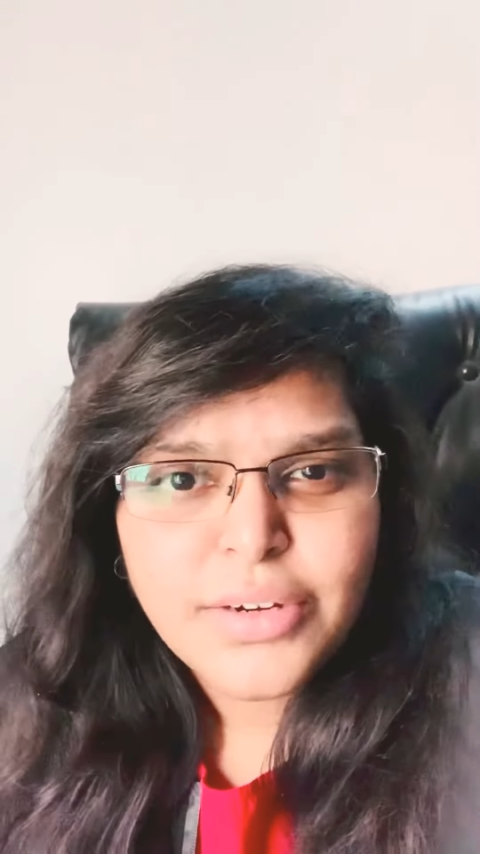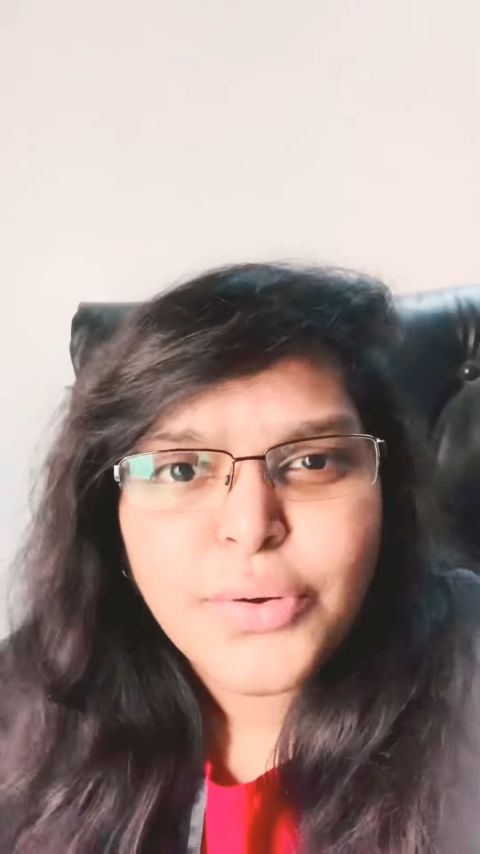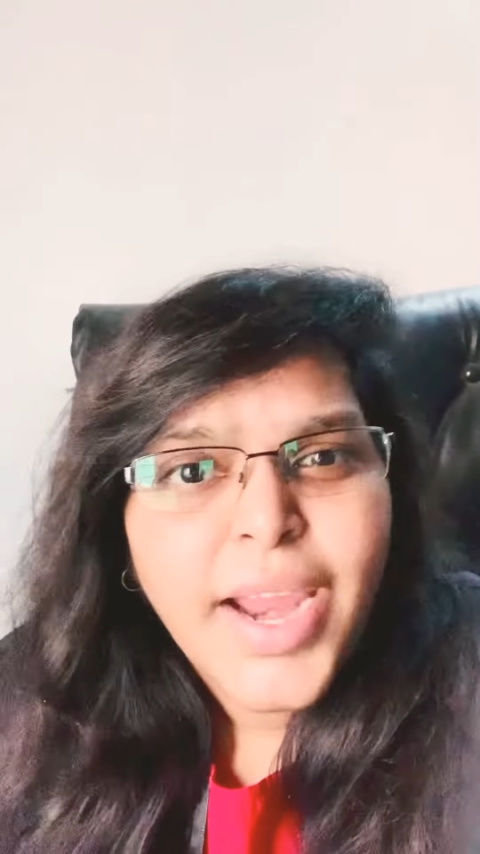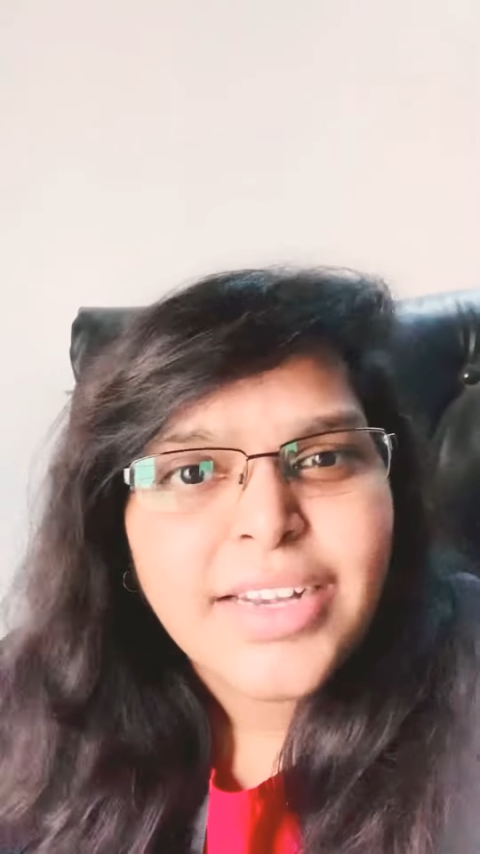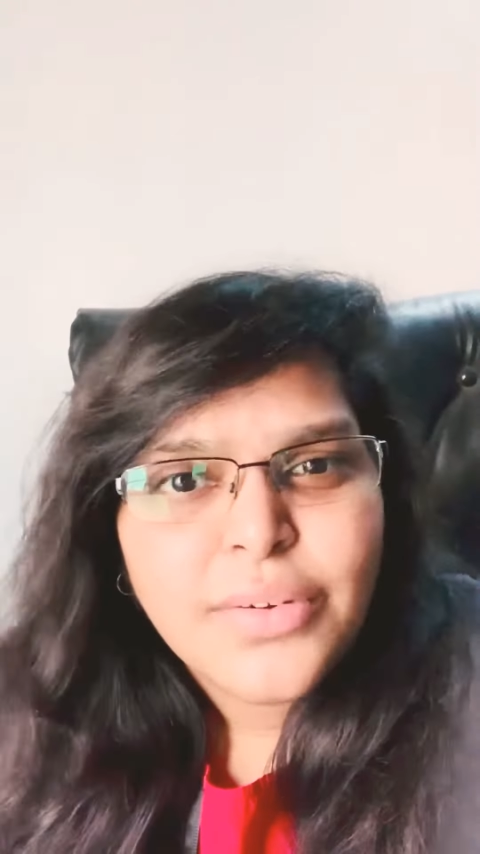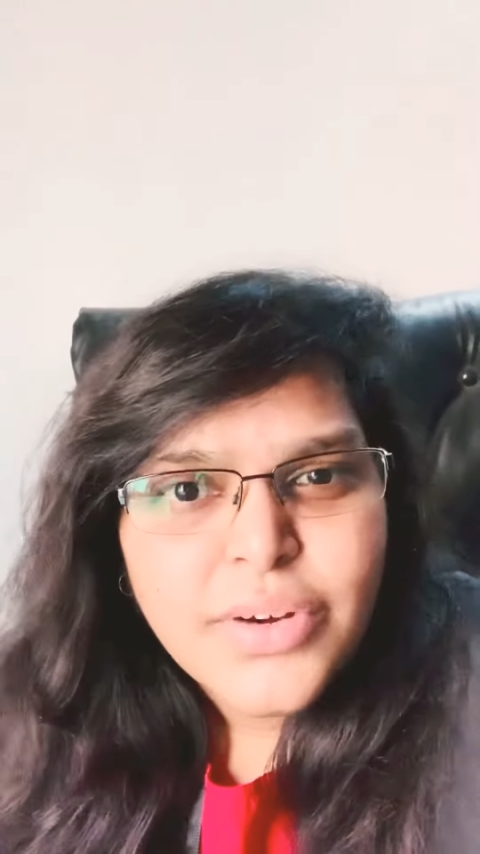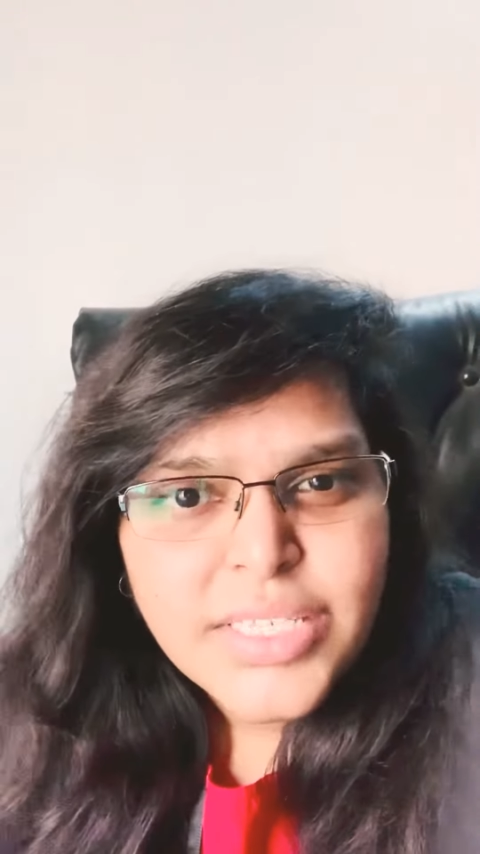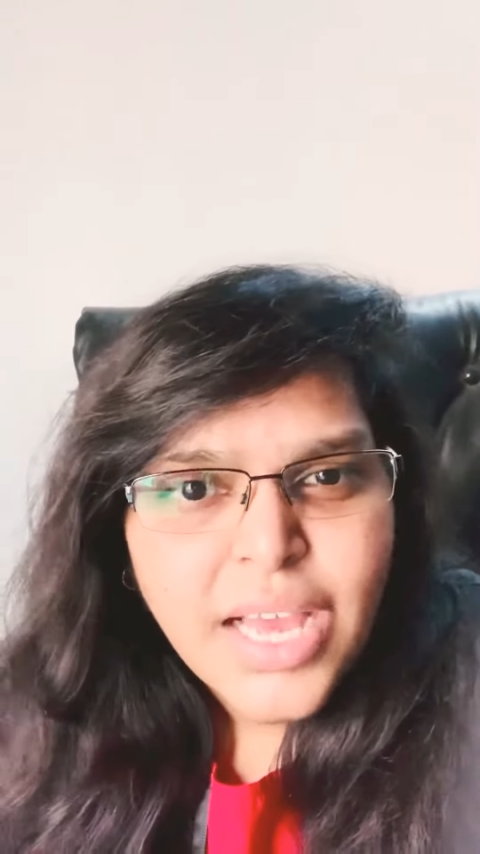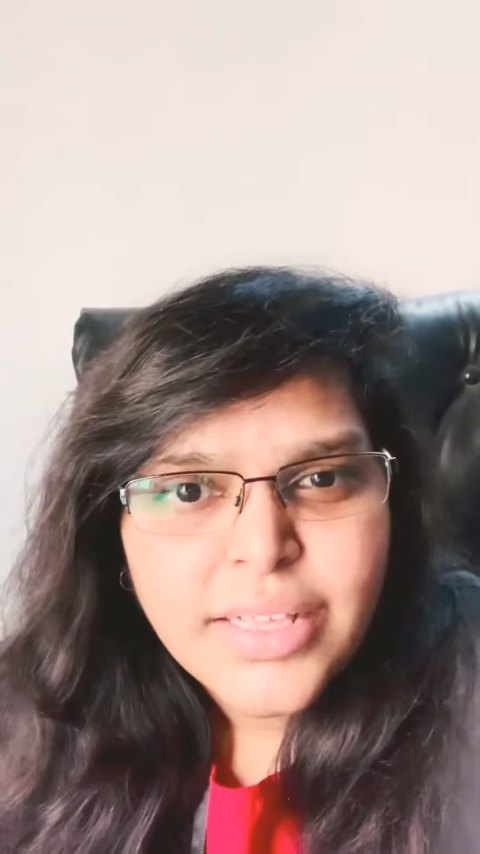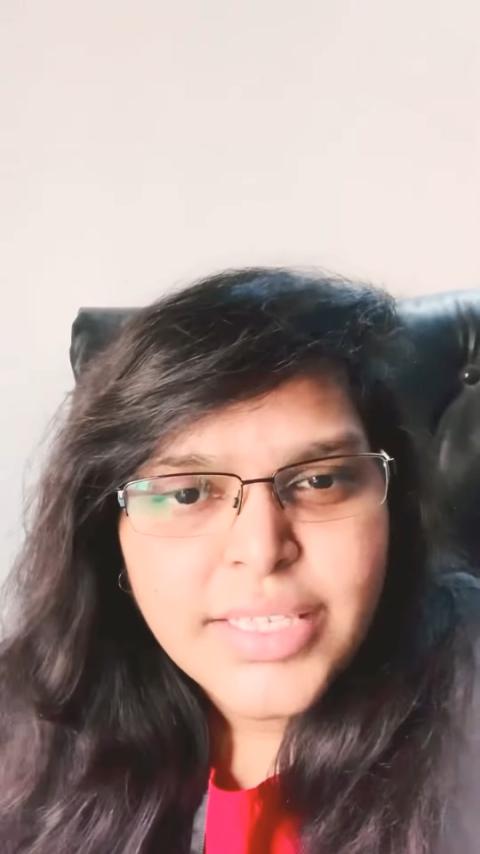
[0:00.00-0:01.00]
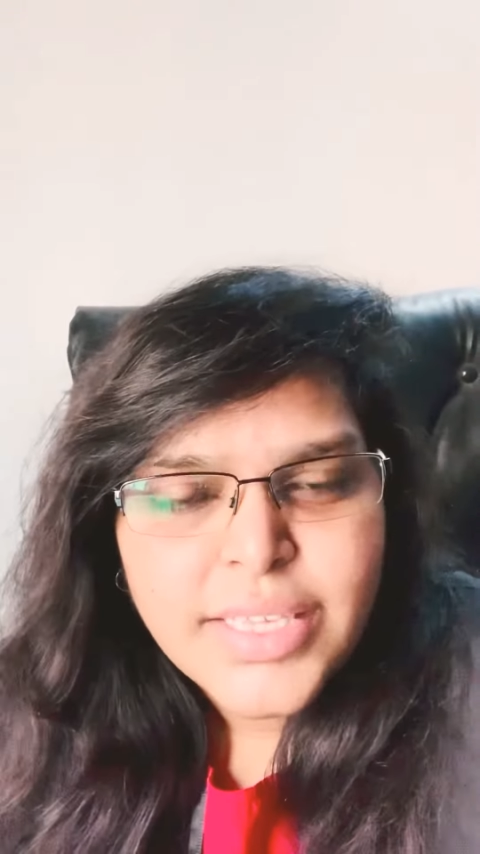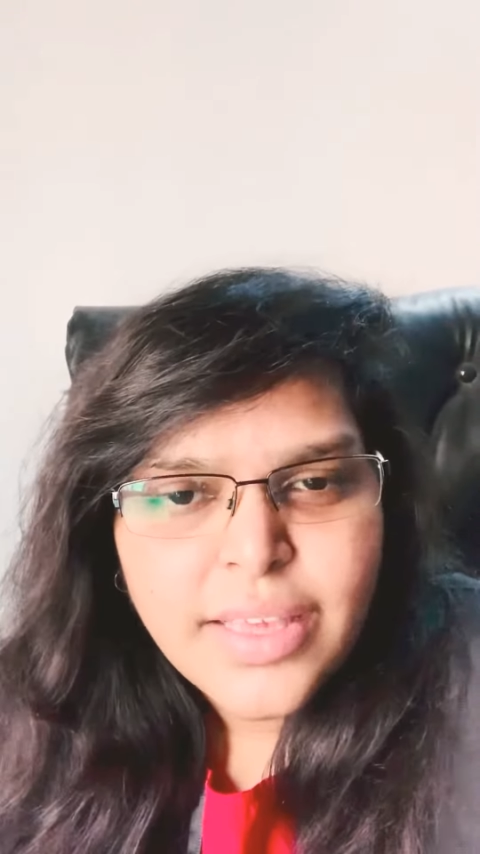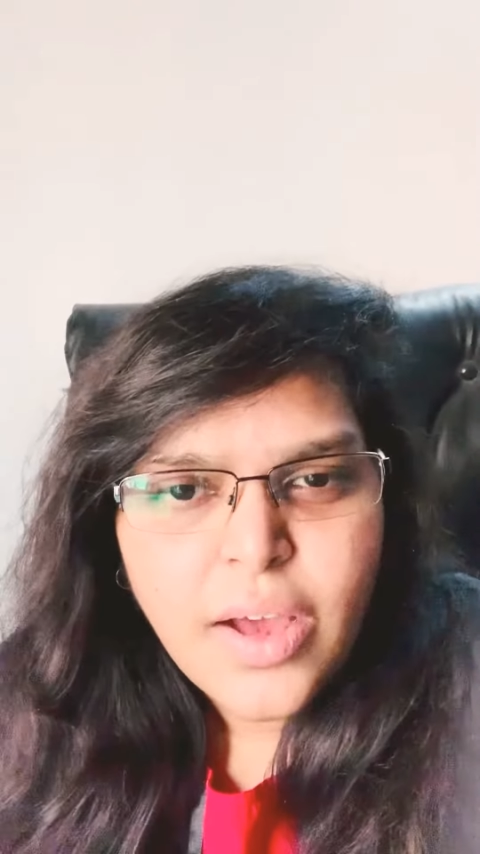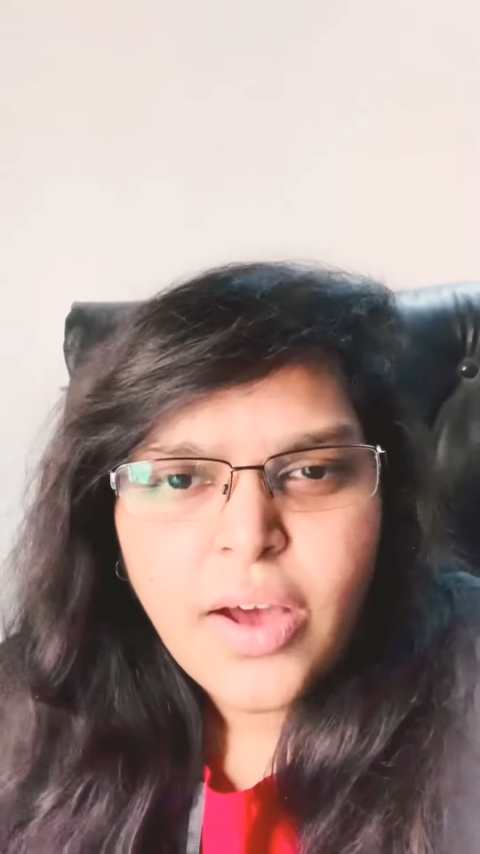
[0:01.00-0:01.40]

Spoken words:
results.